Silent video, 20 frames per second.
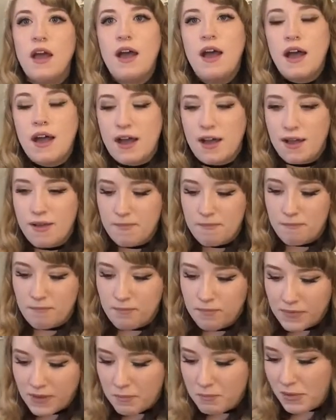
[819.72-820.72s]
Um,
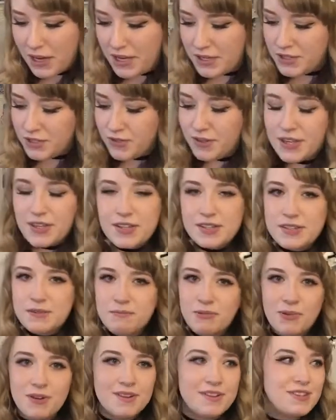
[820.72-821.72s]
but I do think it's
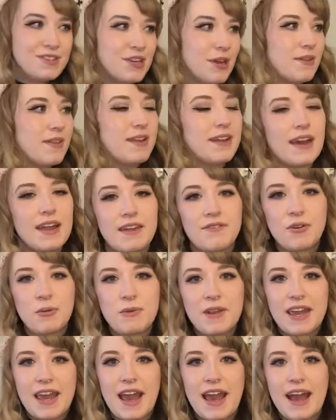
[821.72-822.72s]
important to show that not
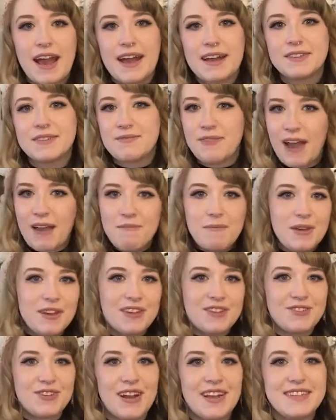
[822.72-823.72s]
everybody has 5
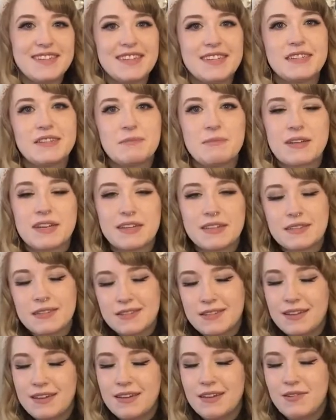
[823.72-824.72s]
million dresses because,
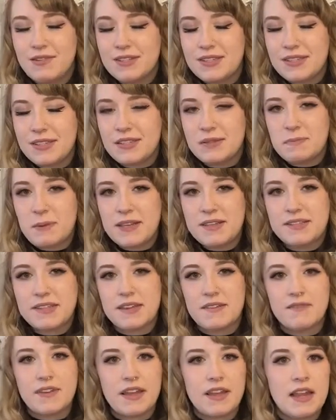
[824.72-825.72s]
you know, it's
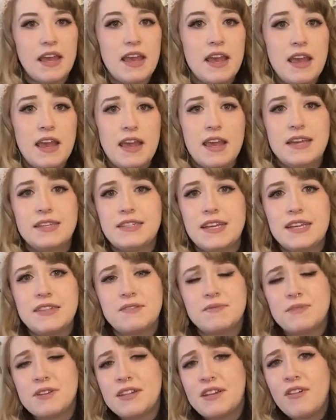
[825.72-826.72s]
expensive and it takes
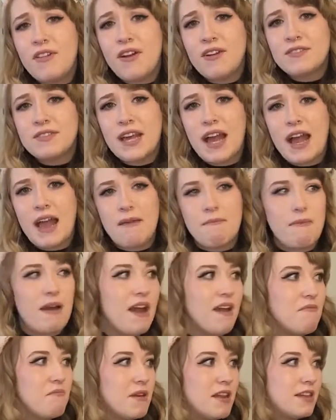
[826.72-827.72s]
a really long time.
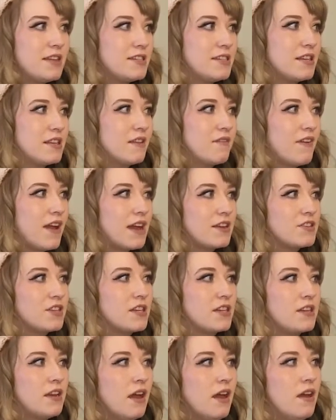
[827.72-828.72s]
I've been into the
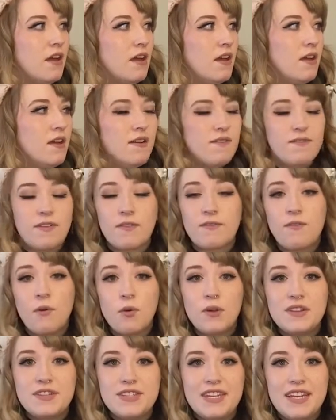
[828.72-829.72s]
fashion for
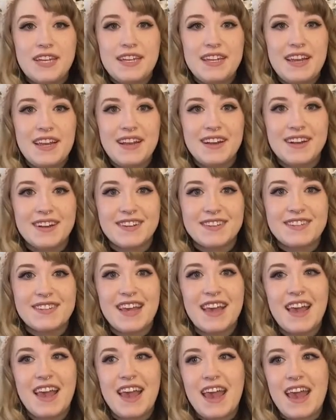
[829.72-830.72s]
14 years
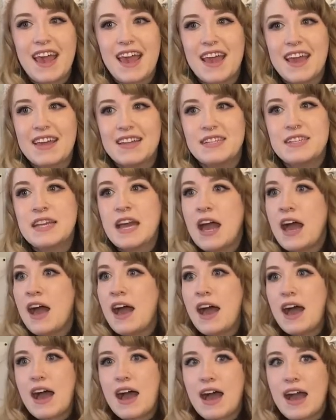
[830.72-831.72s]
and
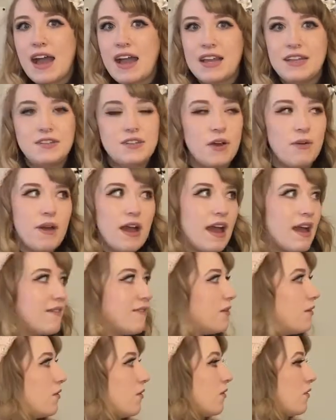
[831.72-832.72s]
I don't have a
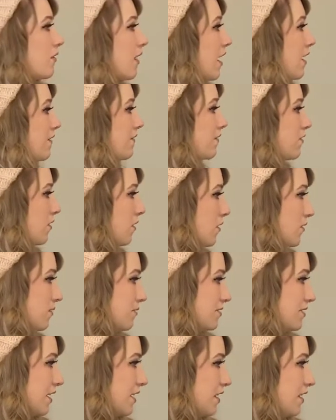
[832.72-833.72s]
whole lot of
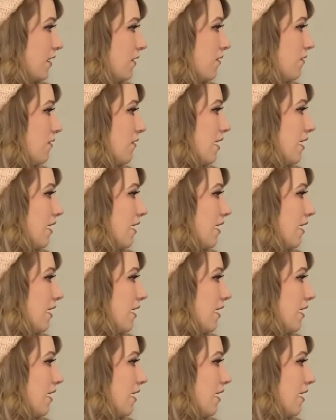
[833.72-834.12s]
clothes, you know?